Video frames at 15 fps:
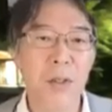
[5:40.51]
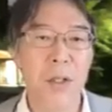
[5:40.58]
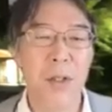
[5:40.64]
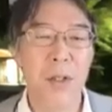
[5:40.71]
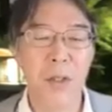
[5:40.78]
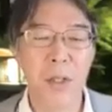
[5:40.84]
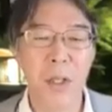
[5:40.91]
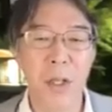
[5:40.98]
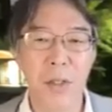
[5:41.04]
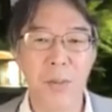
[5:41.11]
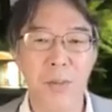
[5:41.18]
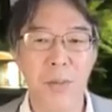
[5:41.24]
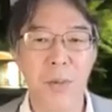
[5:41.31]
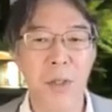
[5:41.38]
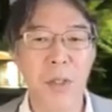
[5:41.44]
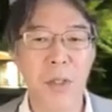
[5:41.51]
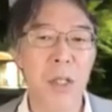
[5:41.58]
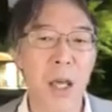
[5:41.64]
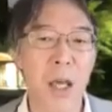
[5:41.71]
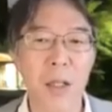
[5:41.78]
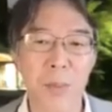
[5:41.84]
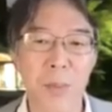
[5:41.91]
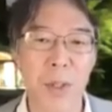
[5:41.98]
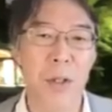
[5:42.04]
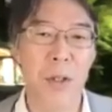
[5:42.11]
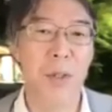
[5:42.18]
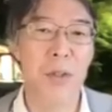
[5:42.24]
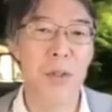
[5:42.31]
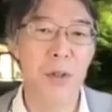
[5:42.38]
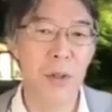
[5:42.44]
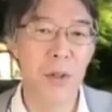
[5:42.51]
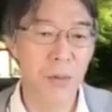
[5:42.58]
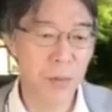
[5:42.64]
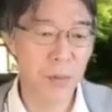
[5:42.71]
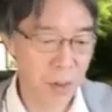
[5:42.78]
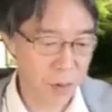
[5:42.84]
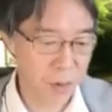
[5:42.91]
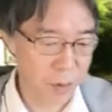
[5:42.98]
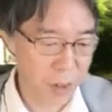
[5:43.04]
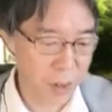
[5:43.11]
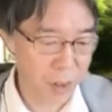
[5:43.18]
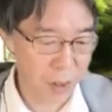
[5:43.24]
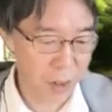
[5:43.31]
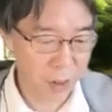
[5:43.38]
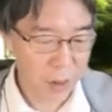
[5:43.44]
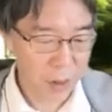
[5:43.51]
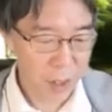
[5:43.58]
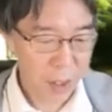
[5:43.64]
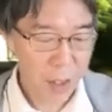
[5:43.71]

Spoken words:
and this had been a mystery for a while,